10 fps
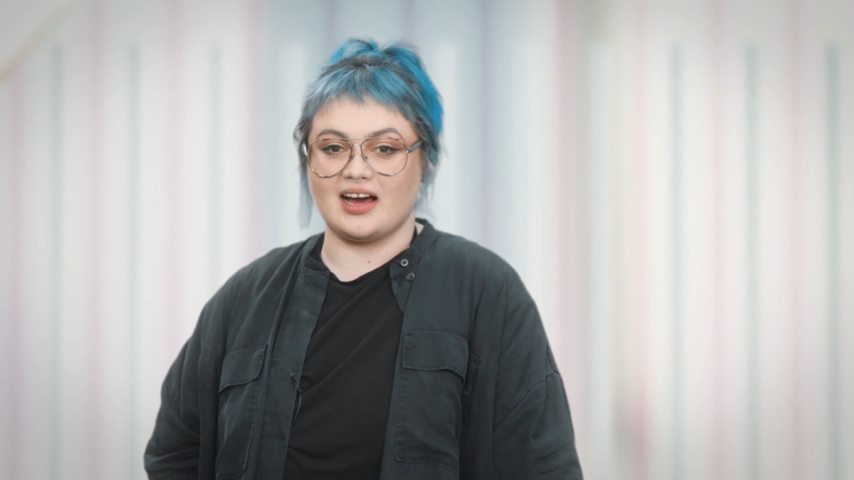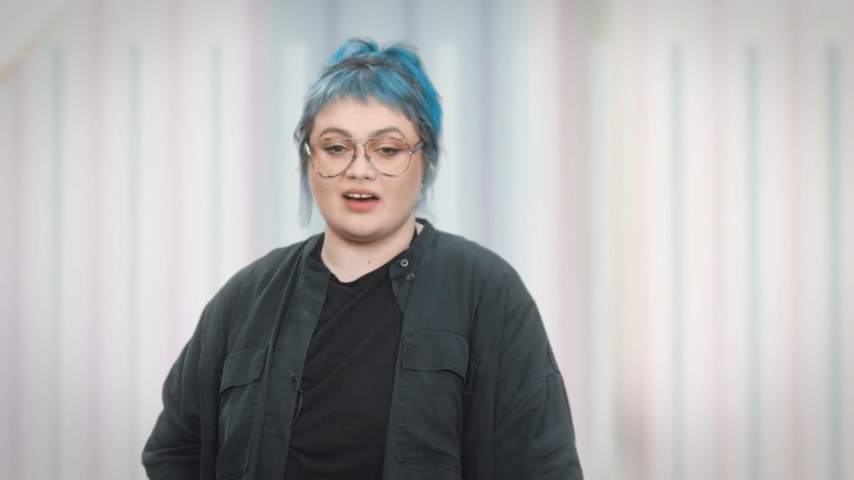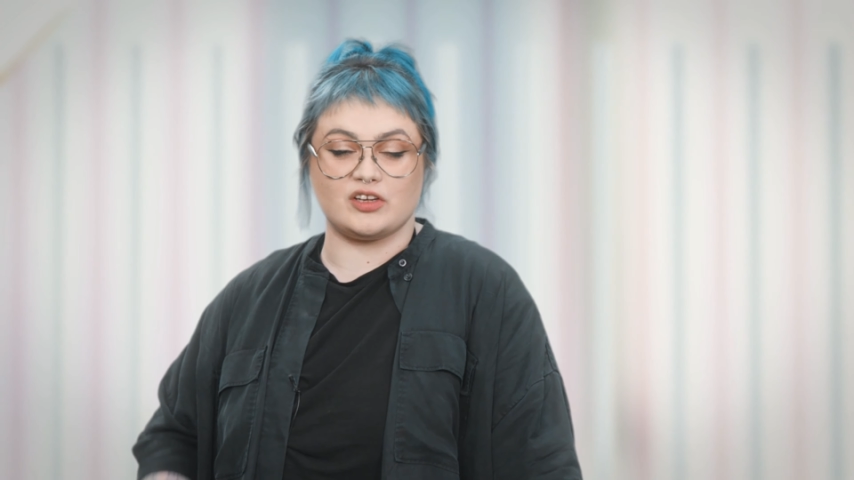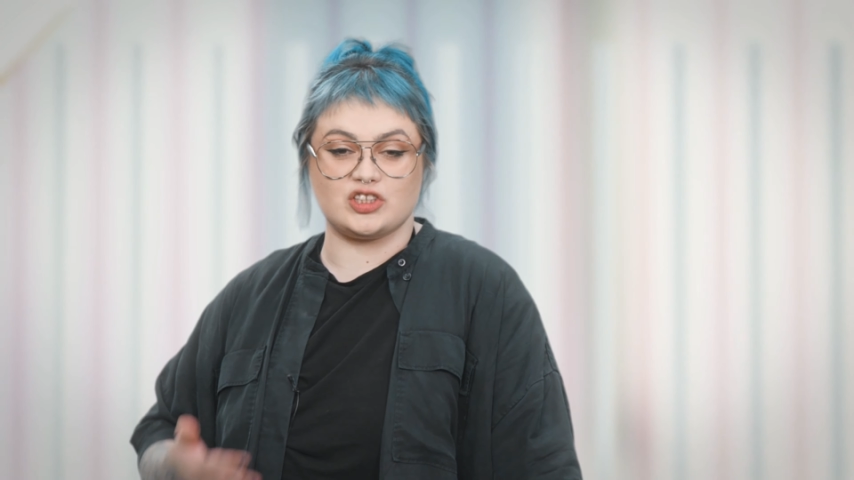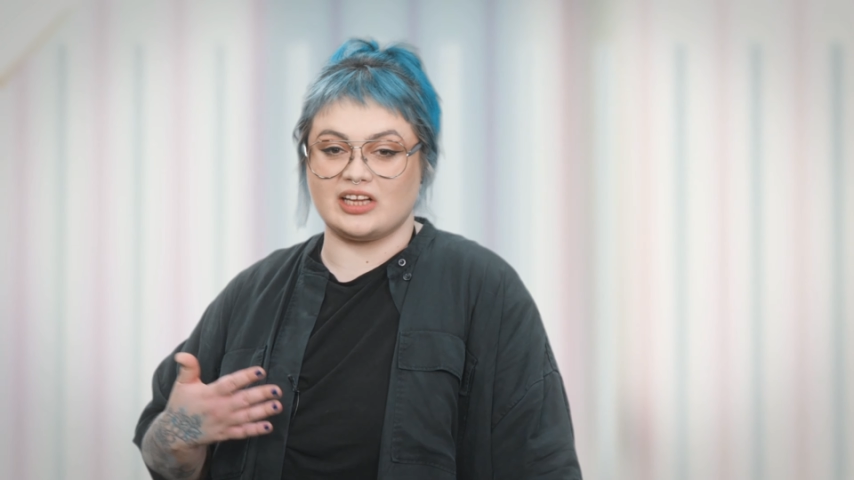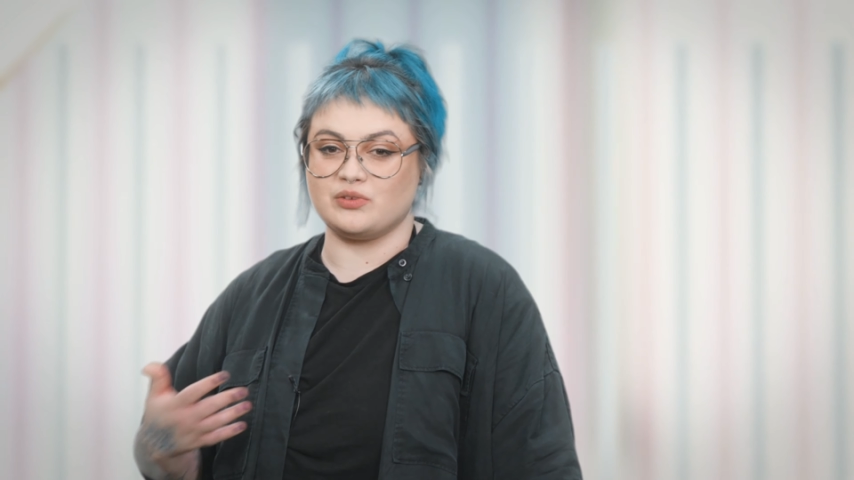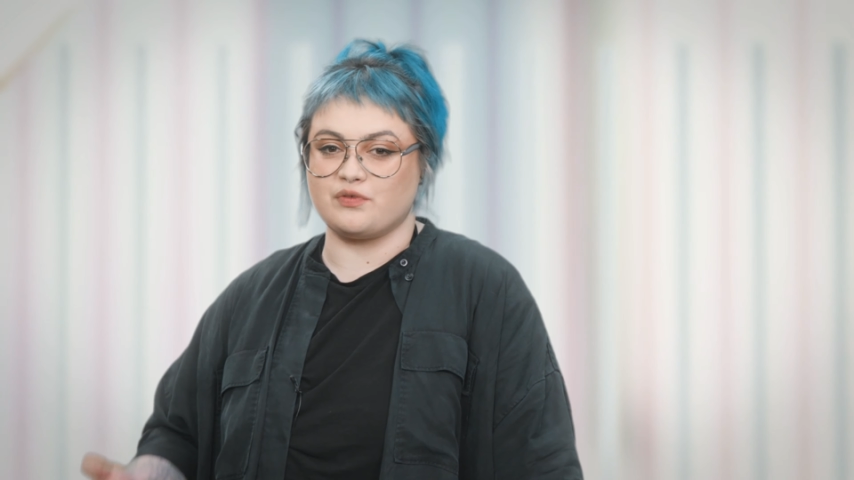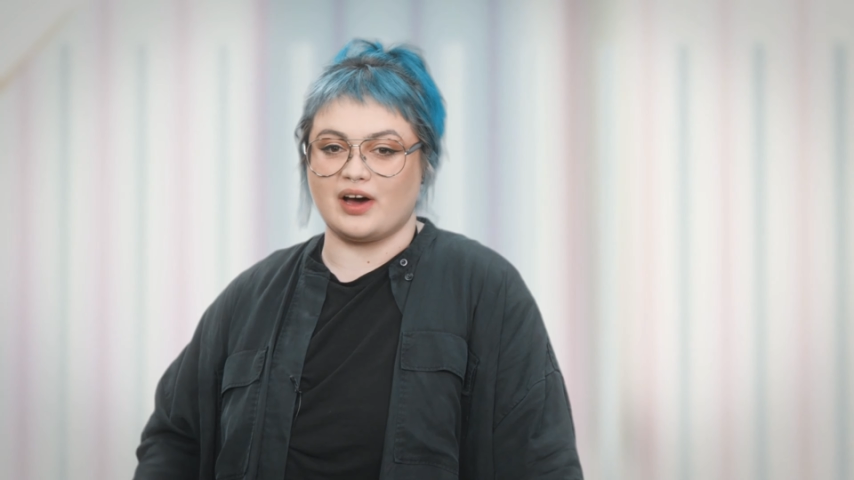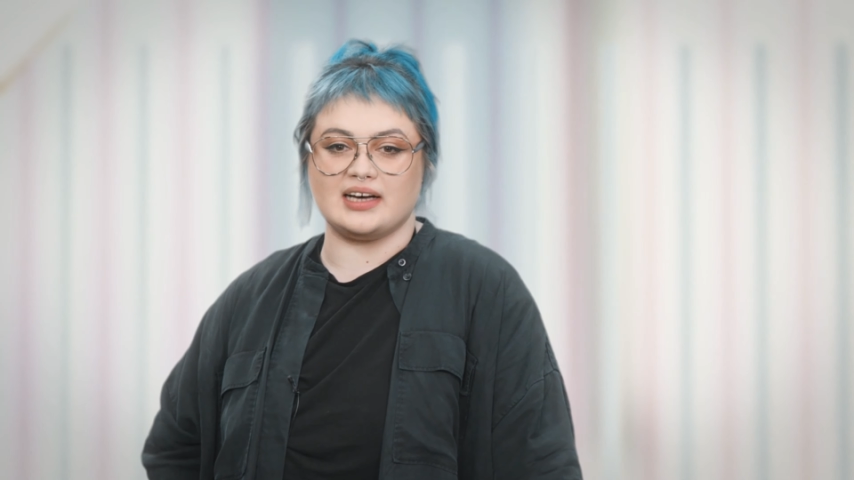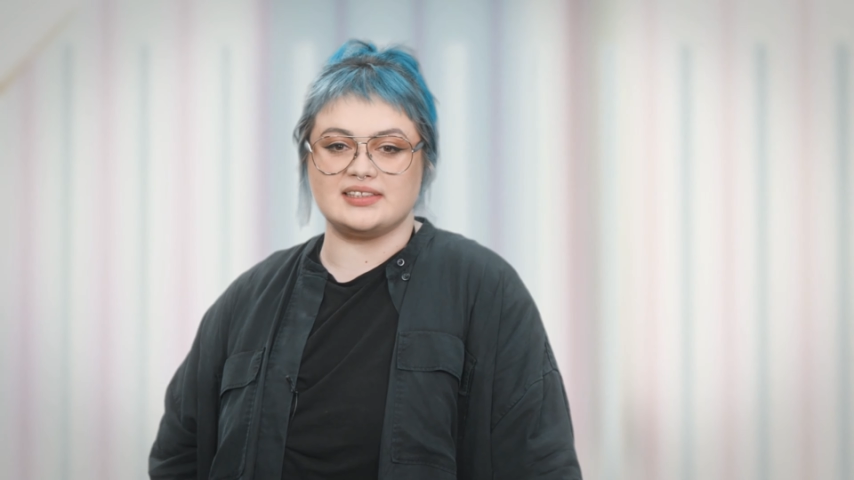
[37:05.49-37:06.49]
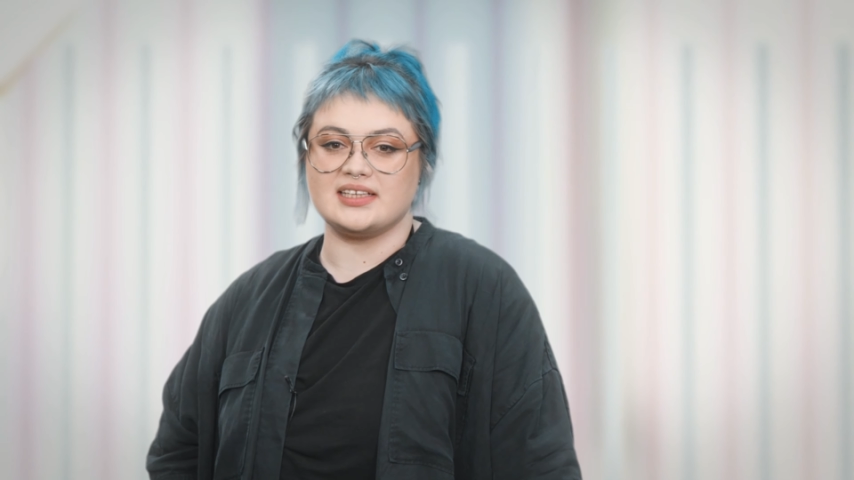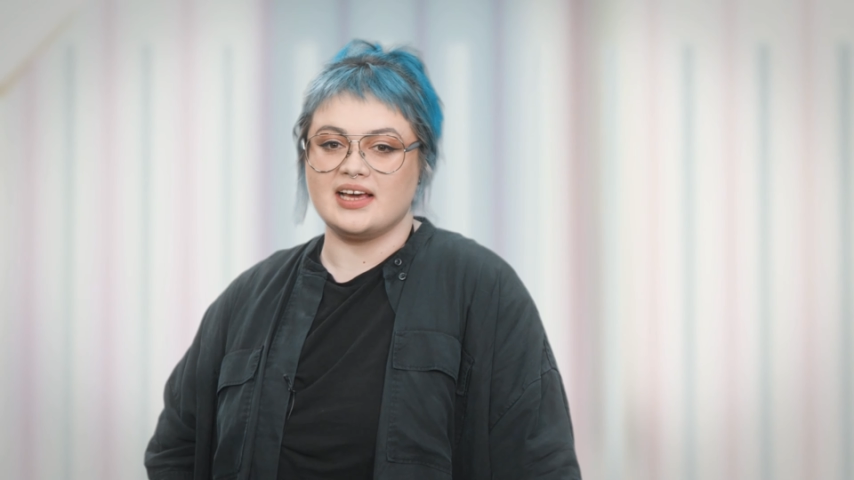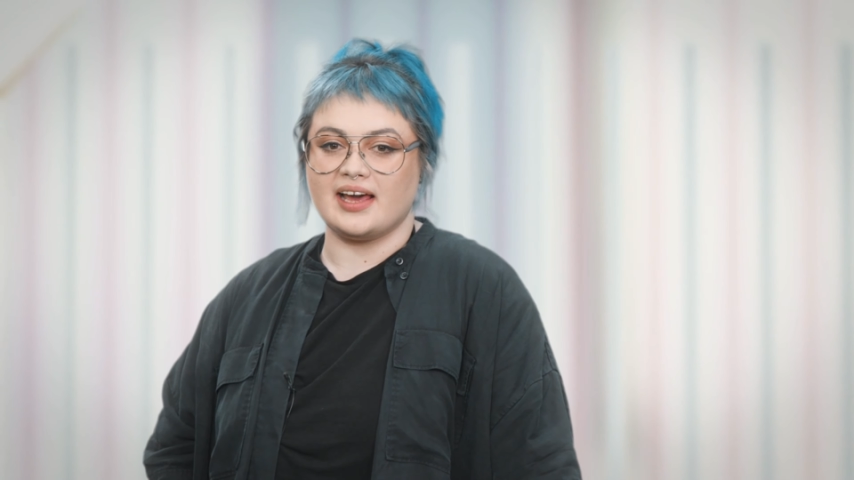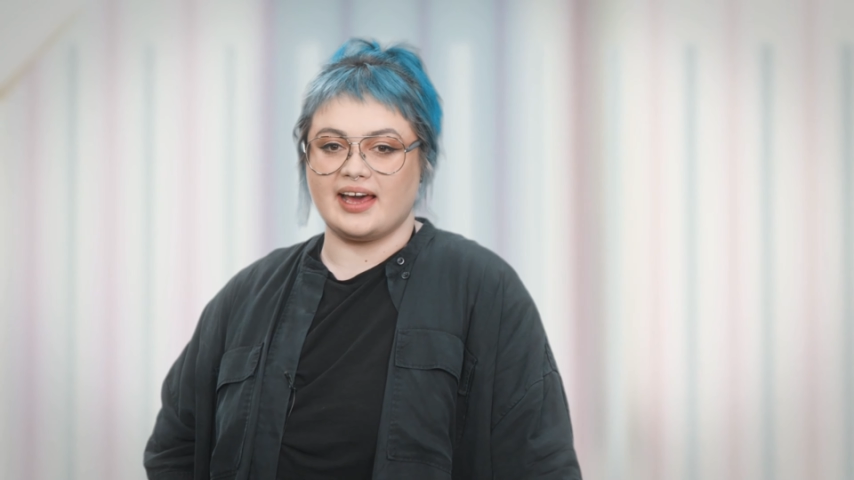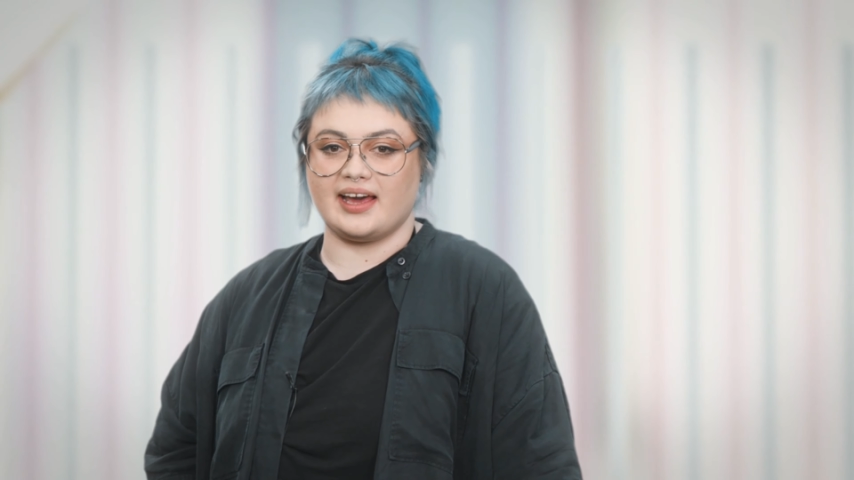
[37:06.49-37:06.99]
have a chat with us,
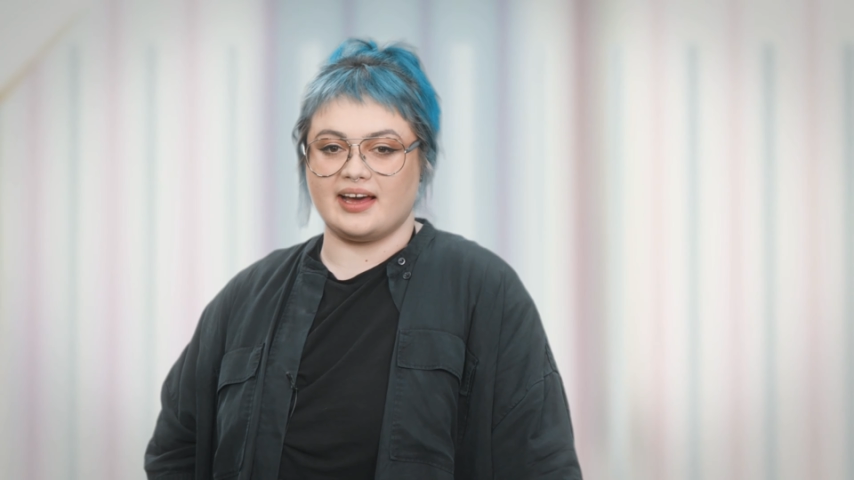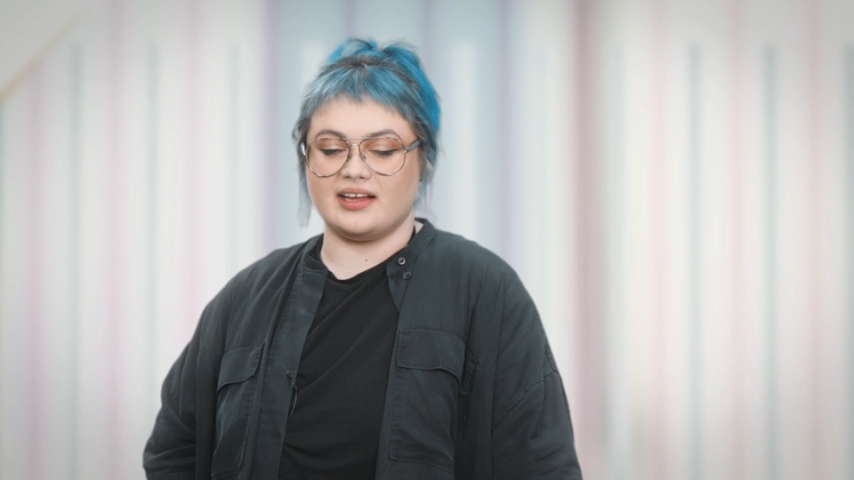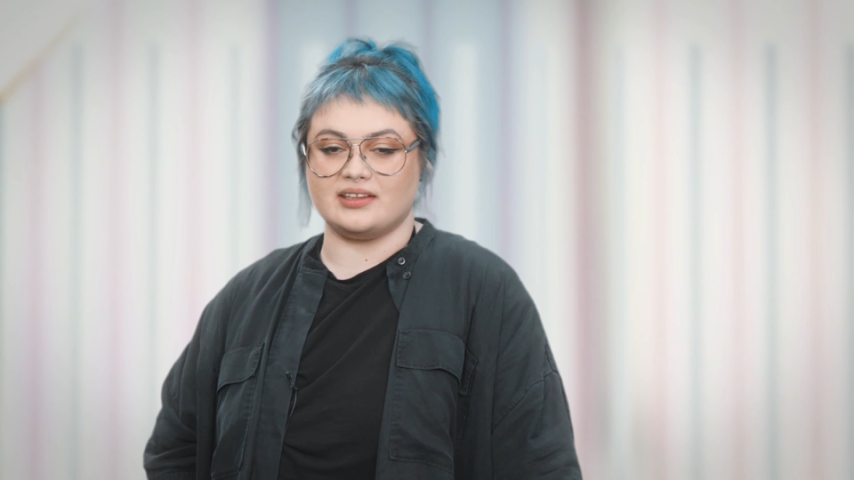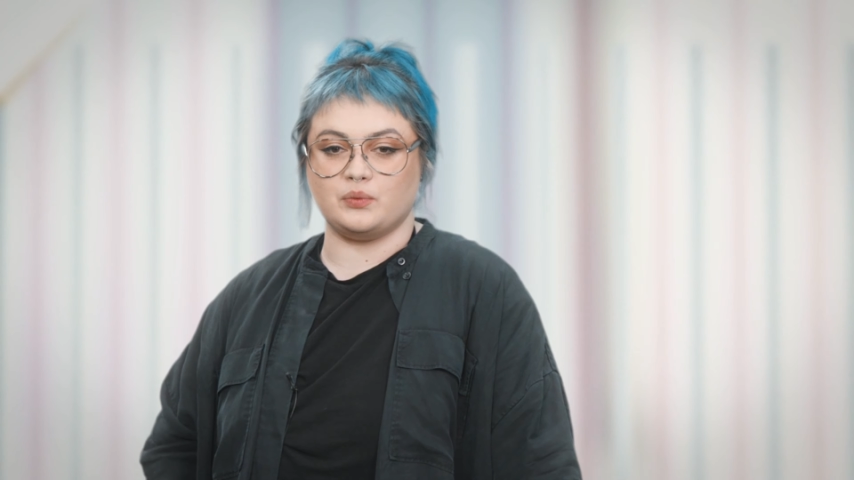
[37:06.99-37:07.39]
and